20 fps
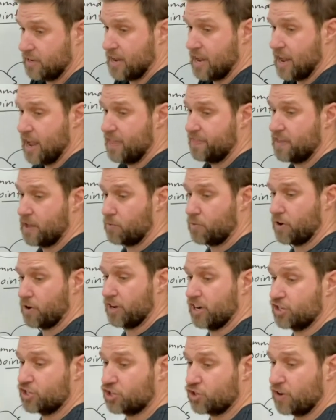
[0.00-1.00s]
and then we're
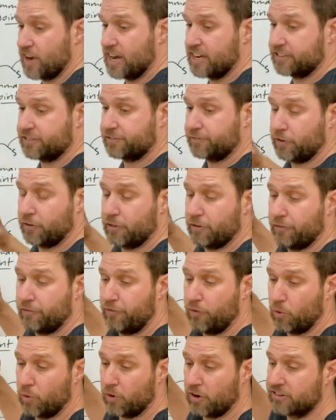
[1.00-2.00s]
going to transfer the
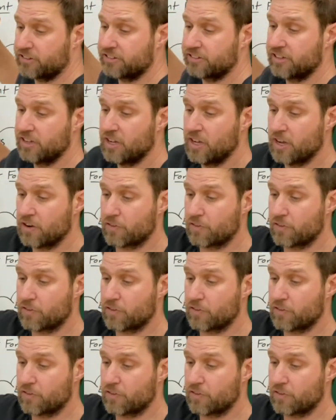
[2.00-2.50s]
force